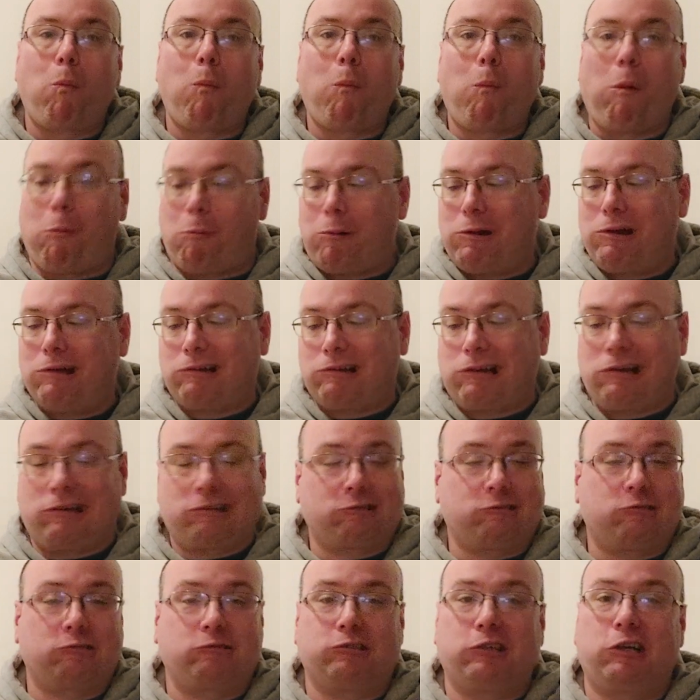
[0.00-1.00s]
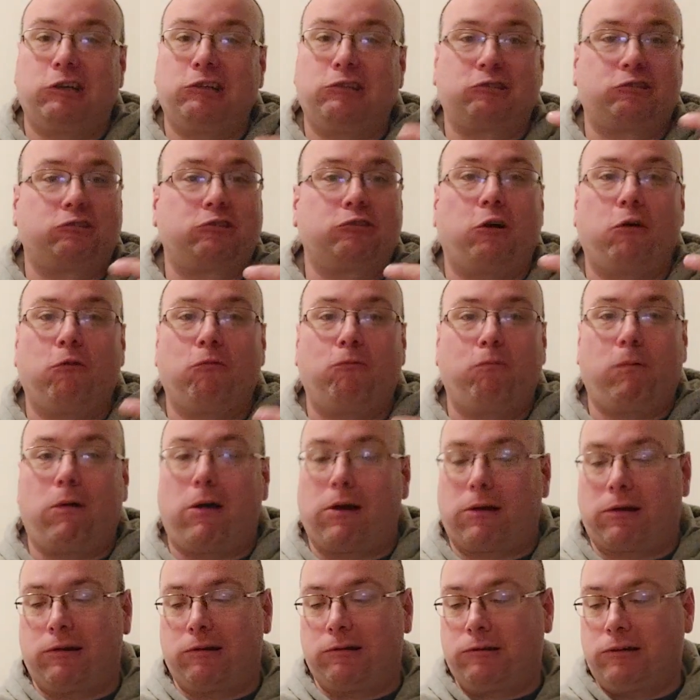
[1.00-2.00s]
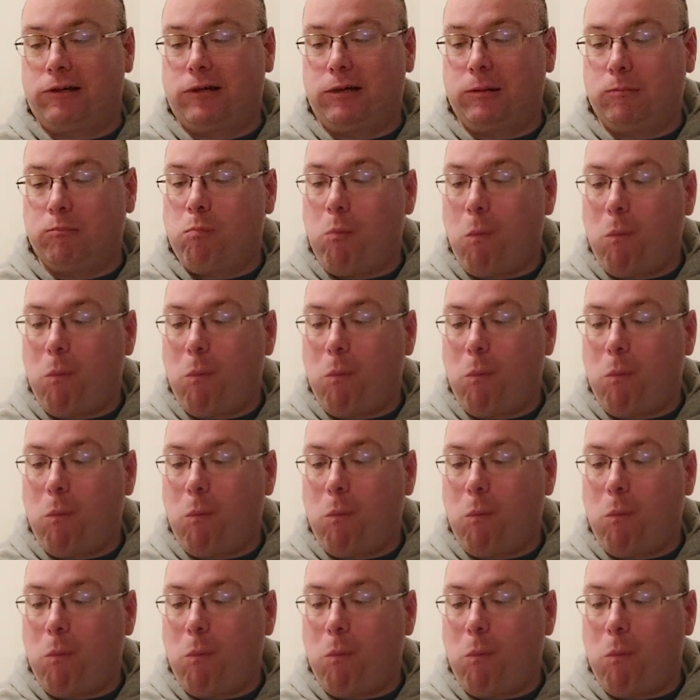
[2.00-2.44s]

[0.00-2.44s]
But White Castle's, it's so fucking good.